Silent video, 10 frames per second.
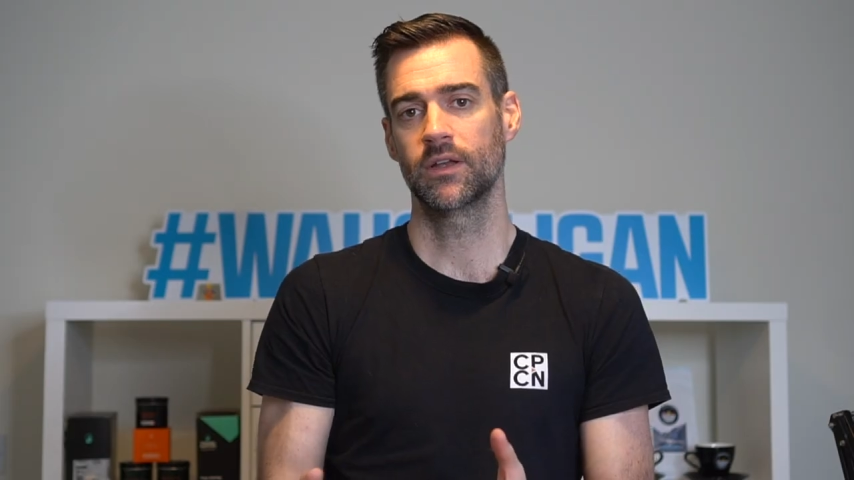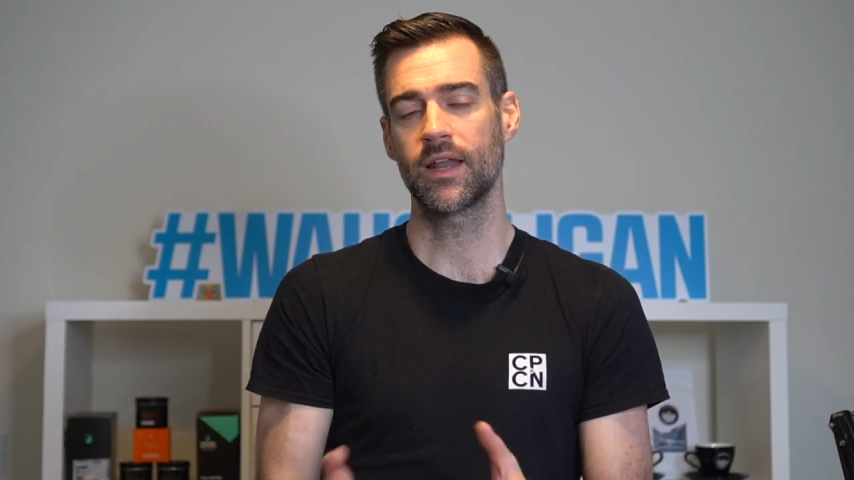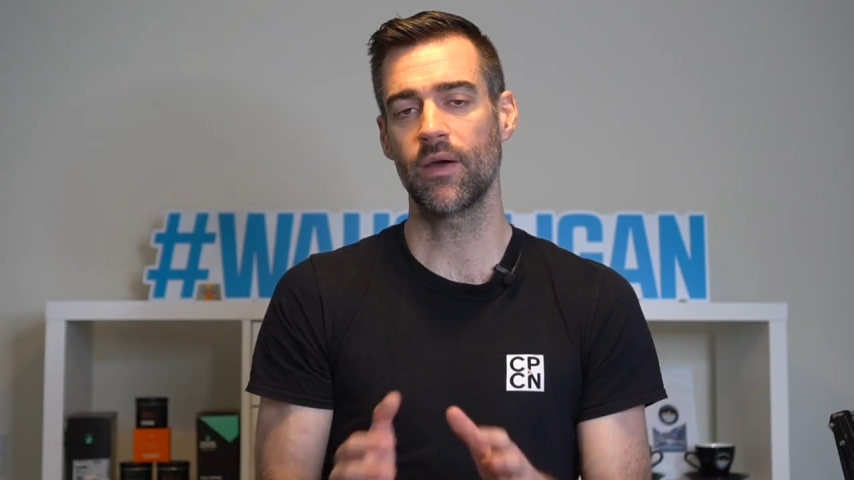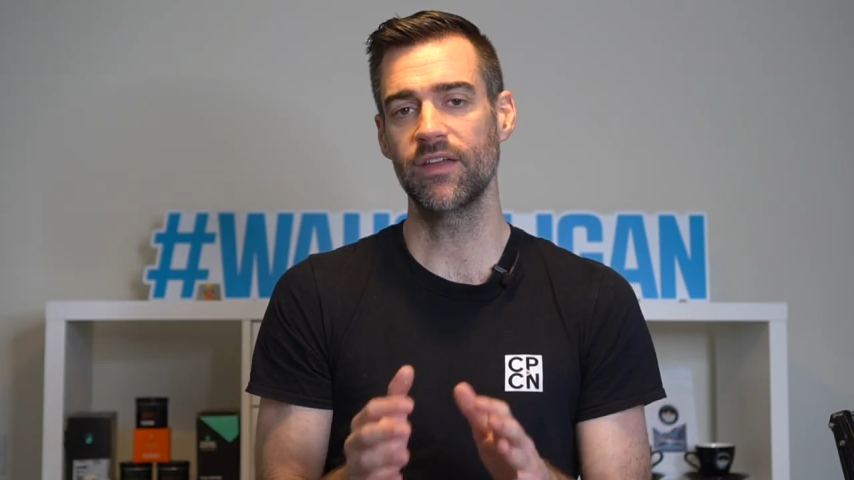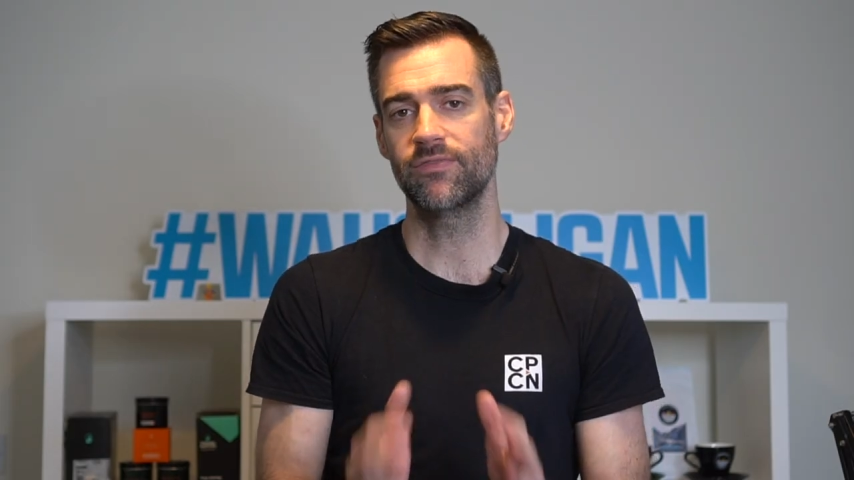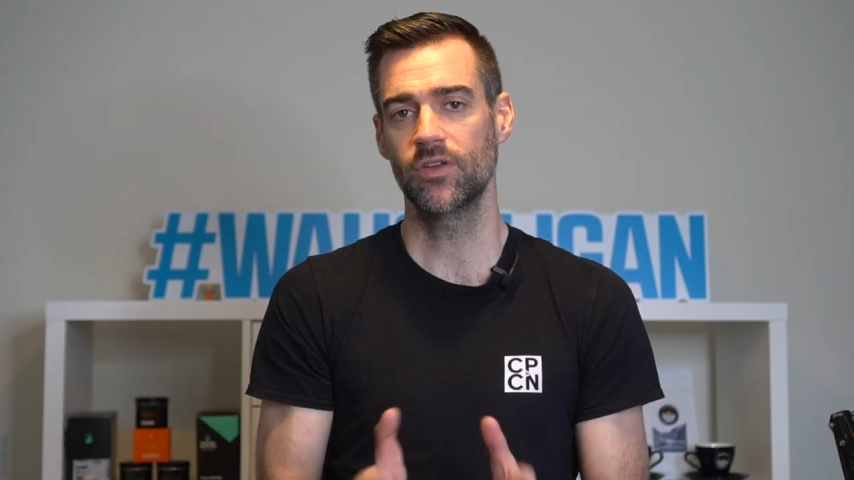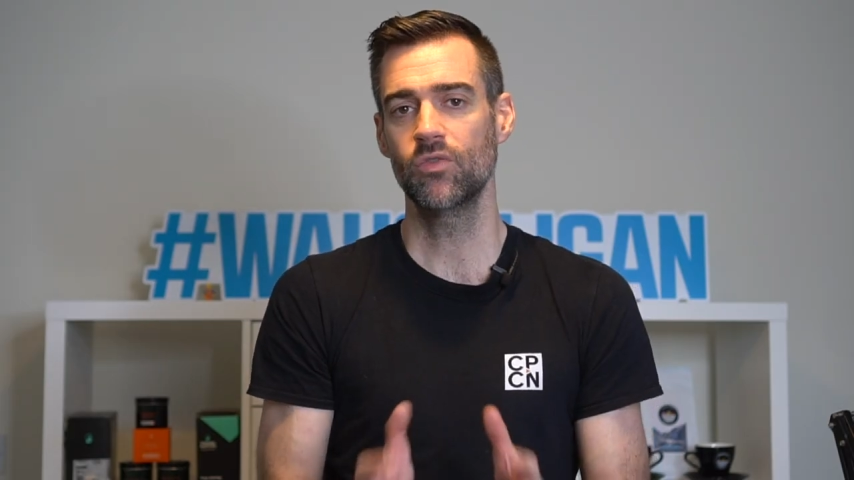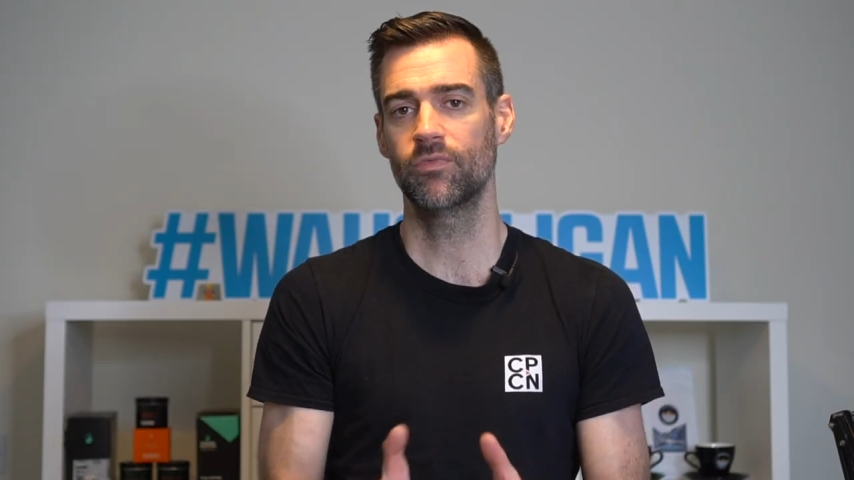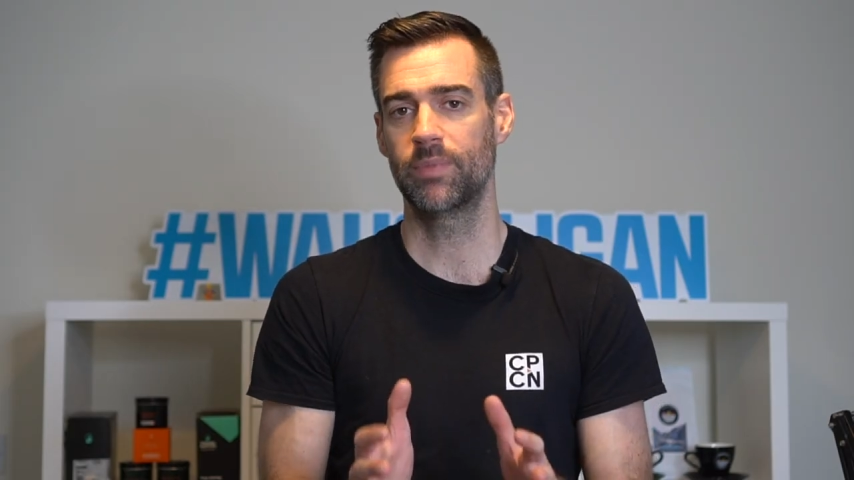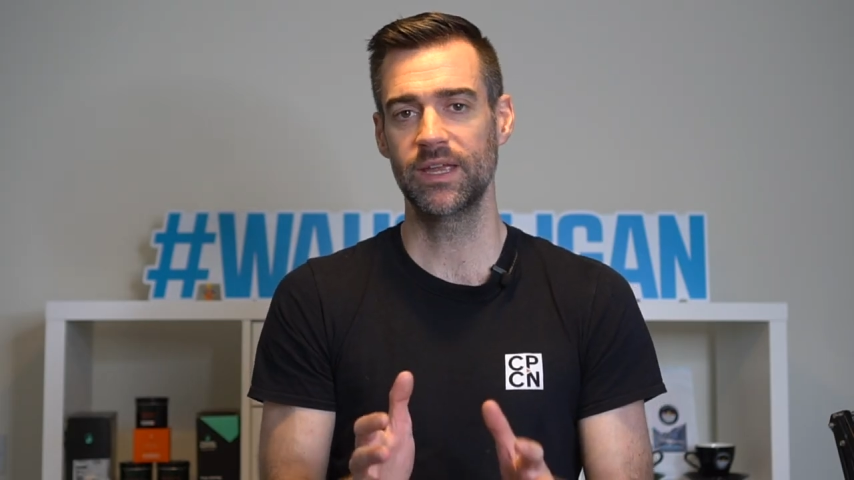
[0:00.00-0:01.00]
Now, if
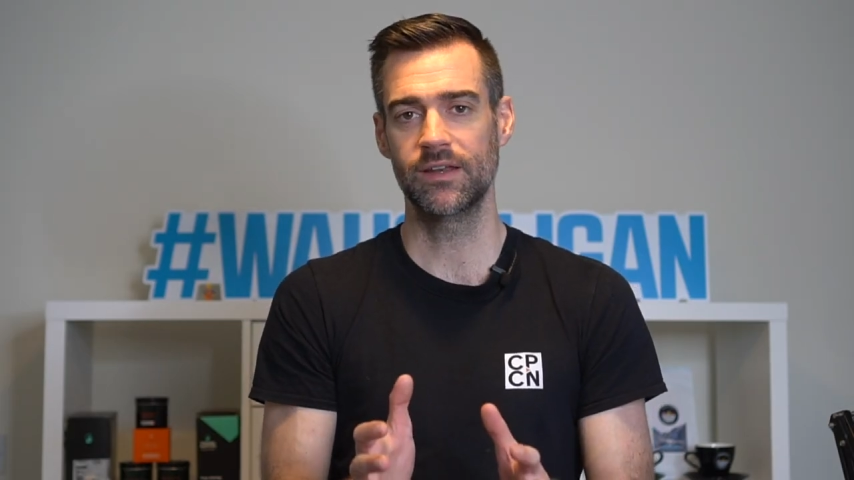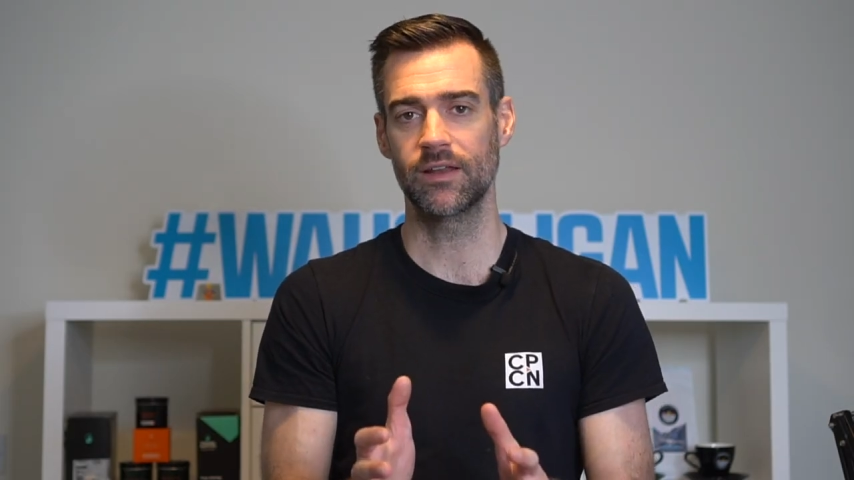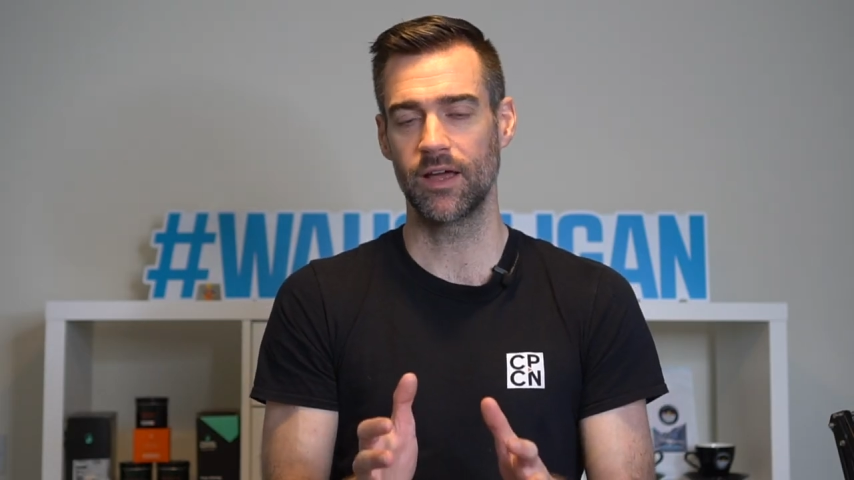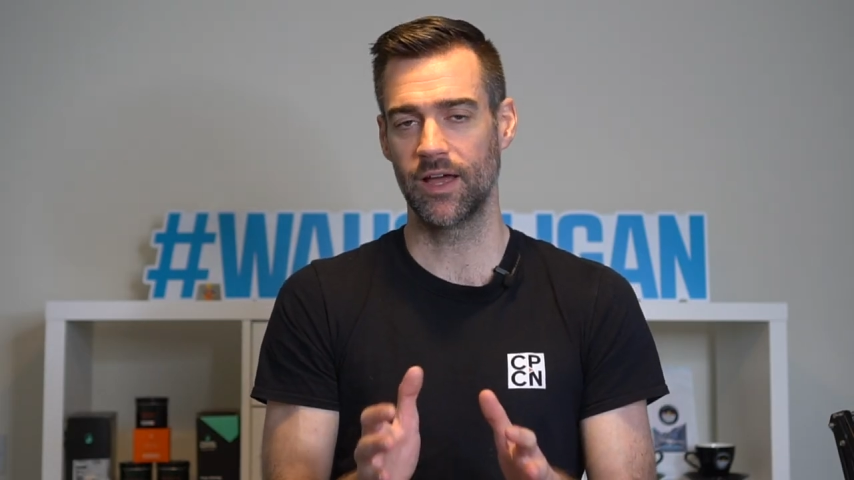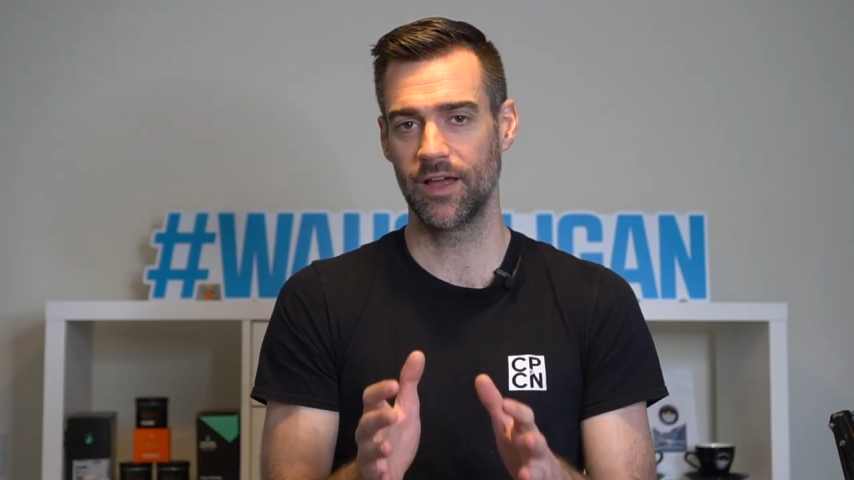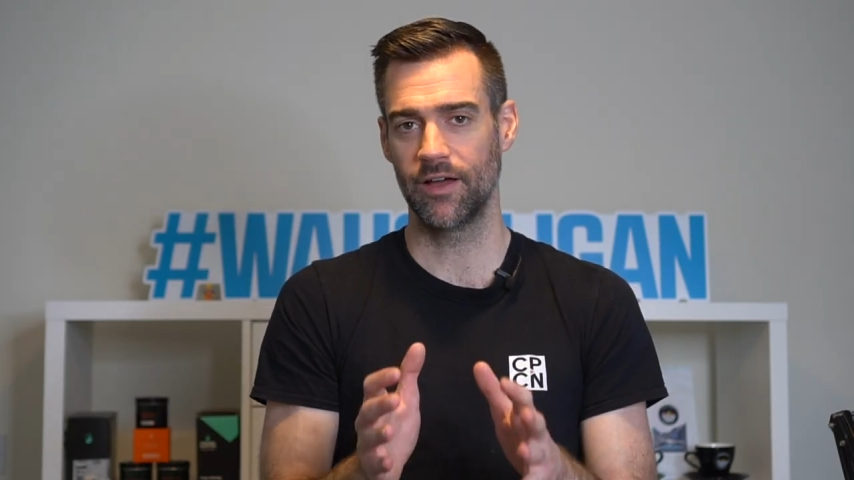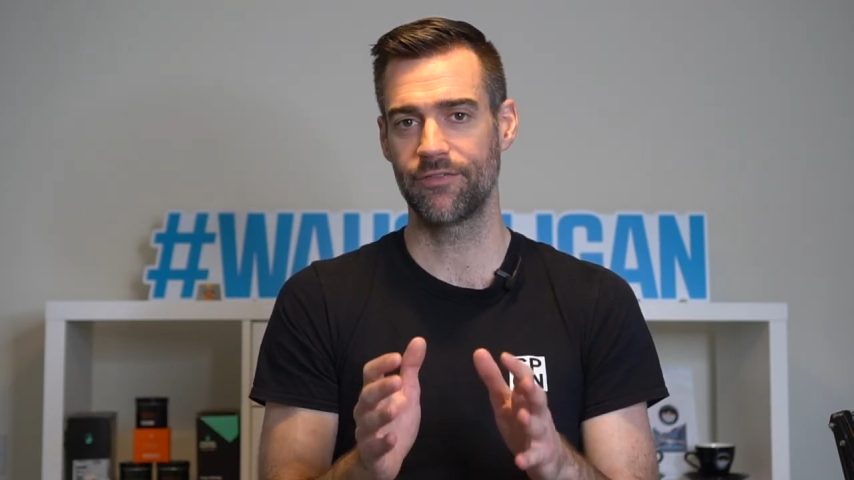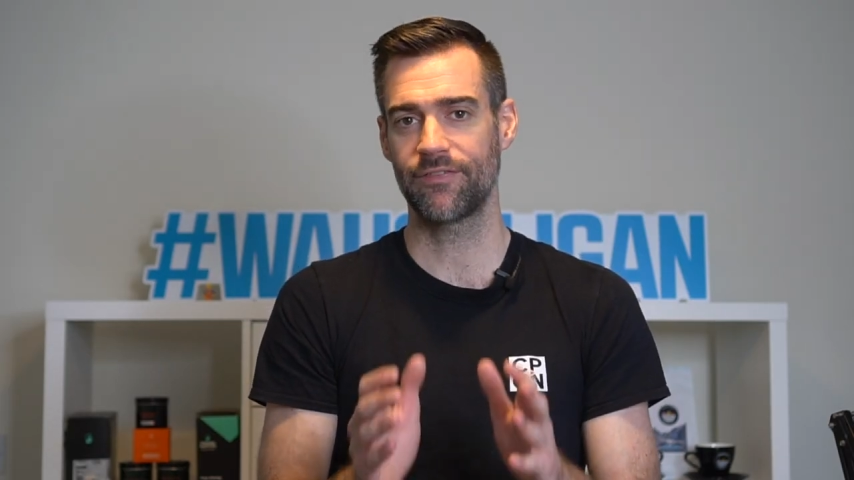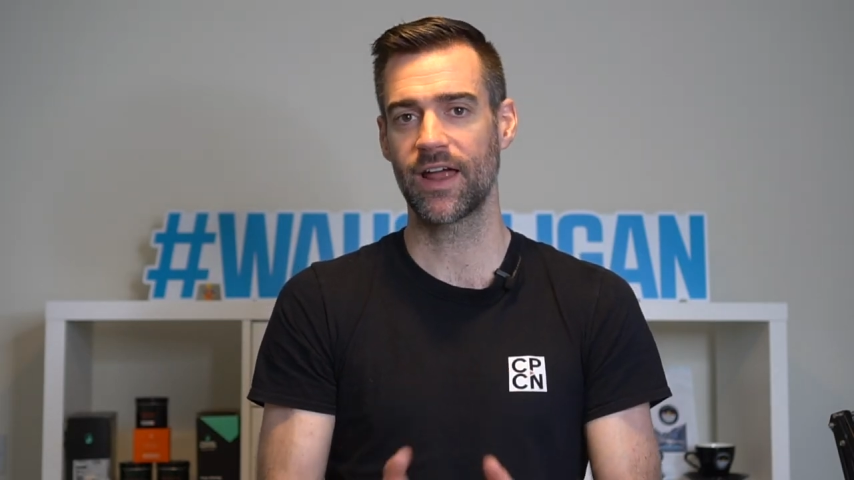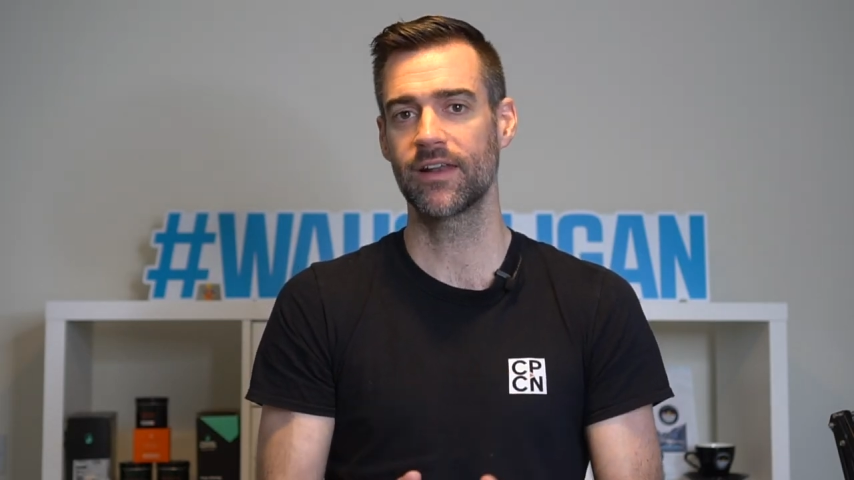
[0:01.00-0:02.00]
you've been a
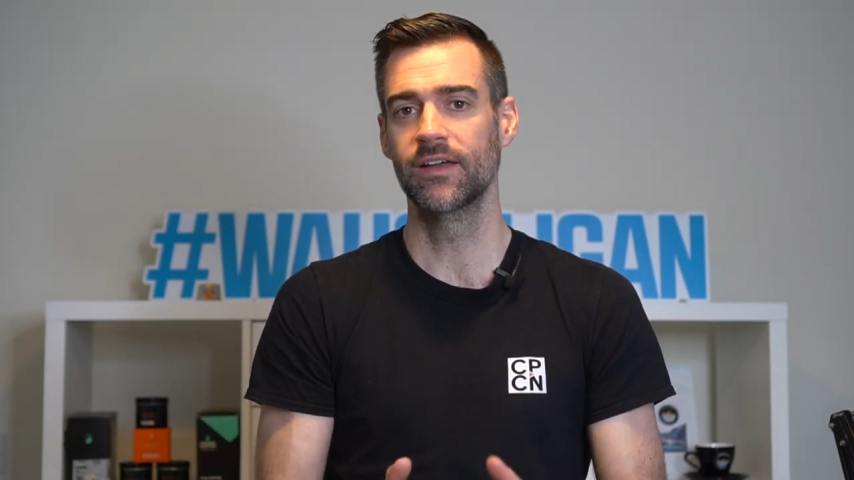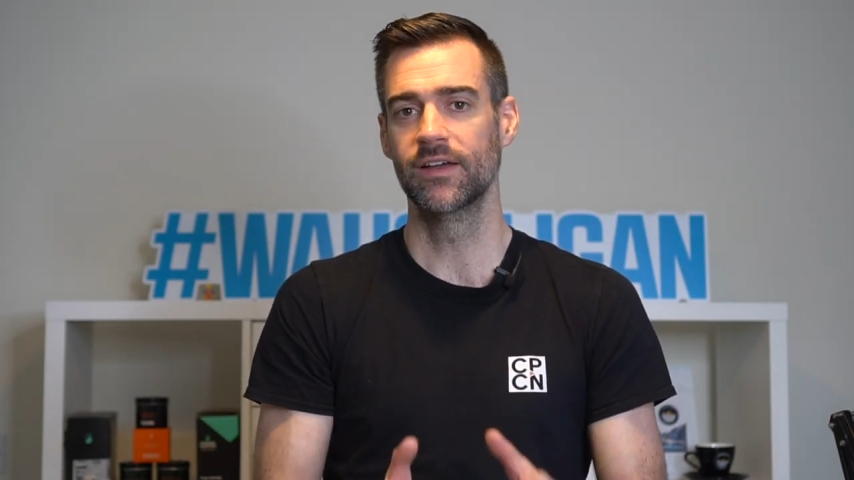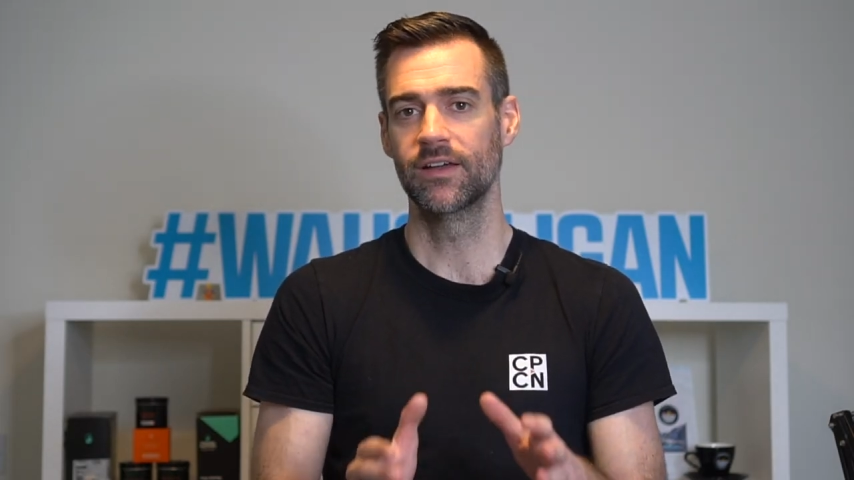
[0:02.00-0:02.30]
fan